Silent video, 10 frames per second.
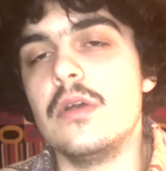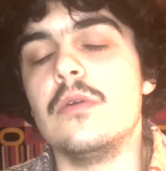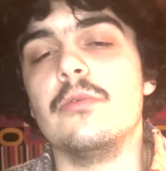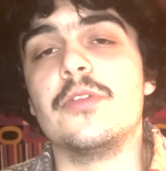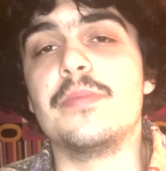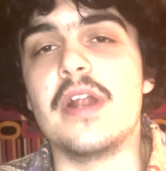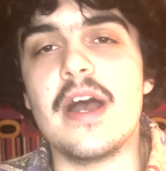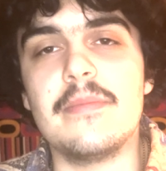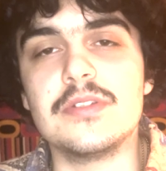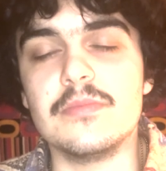With
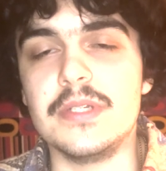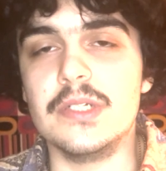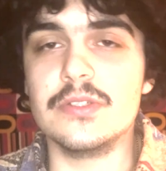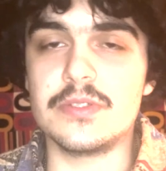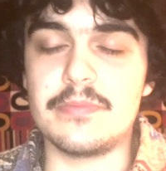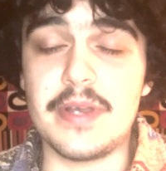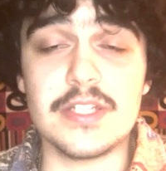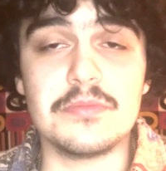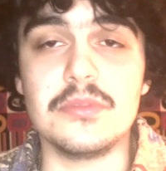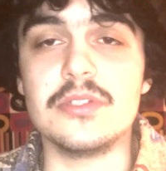perhaps the Beatles'
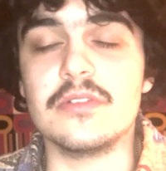best music